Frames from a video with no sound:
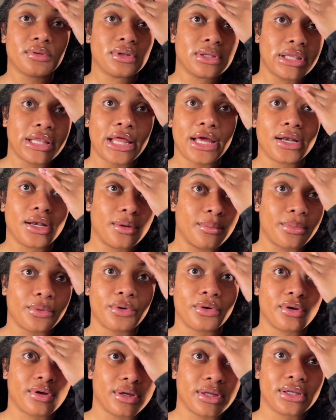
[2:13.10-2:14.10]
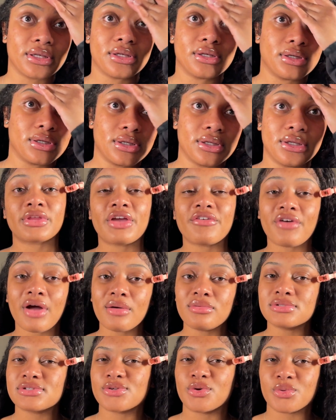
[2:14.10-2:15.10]
lineup on. If I
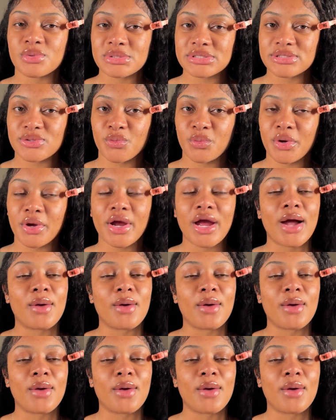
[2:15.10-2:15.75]
was going somewhere,